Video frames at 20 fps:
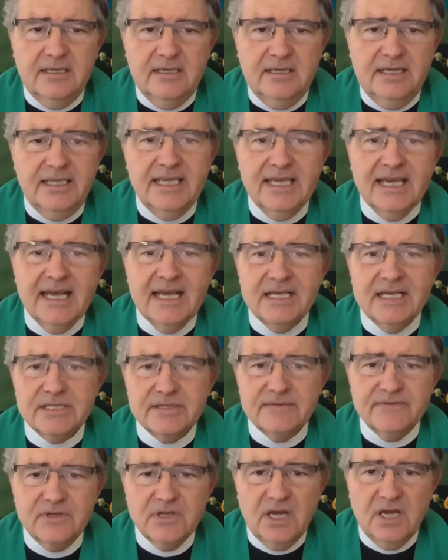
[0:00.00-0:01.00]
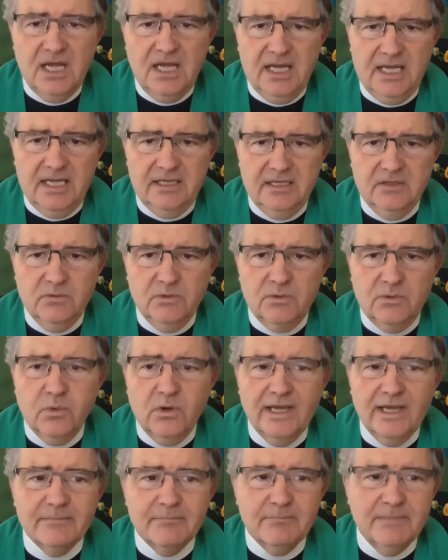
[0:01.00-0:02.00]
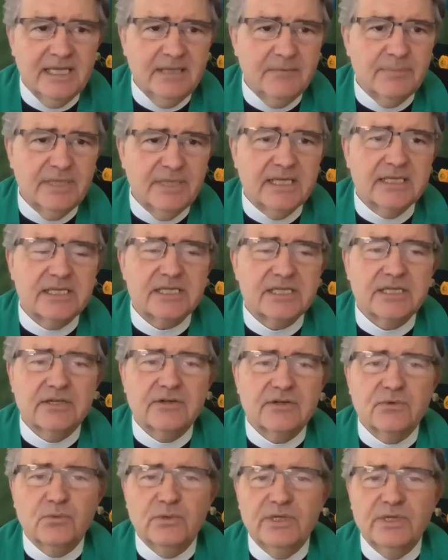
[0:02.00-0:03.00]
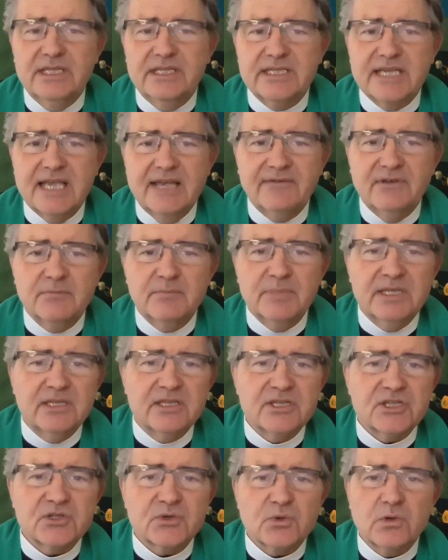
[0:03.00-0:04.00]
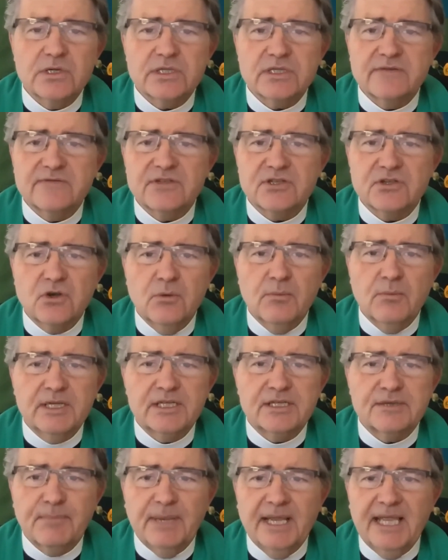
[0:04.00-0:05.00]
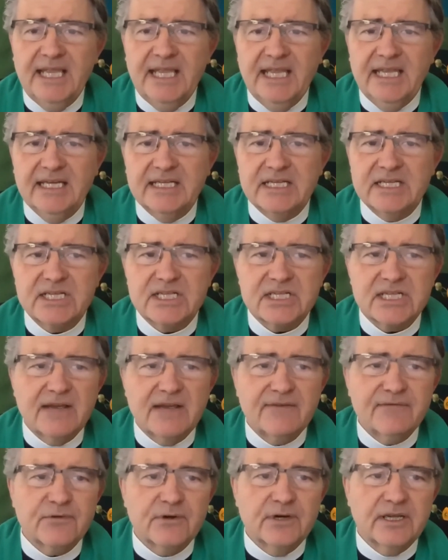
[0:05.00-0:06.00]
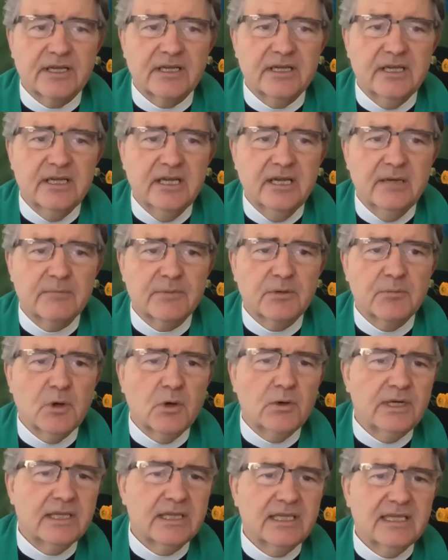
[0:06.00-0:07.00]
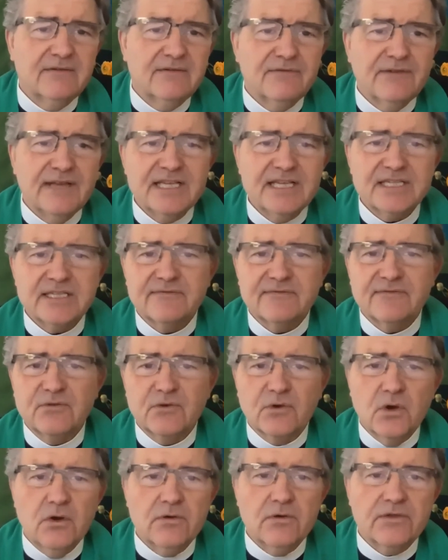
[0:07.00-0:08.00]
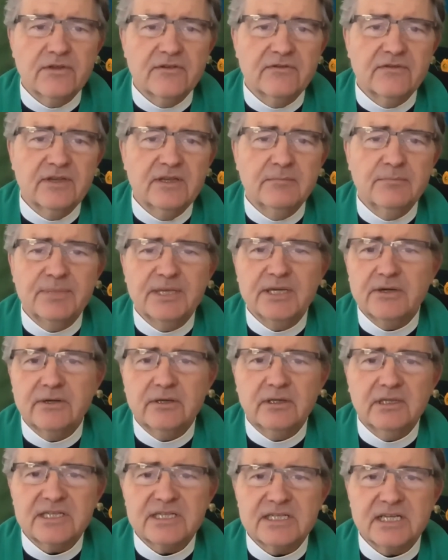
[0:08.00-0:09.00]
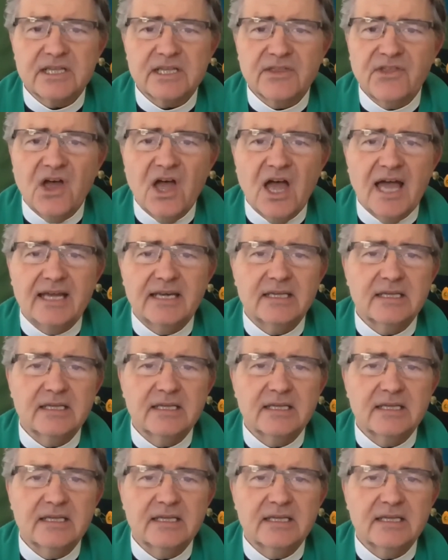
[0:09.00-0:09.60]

In the eyes of God, would white men be considered weeds, having been the source of so much pain and suffering, promoting the invasive growth of imperialistic thought?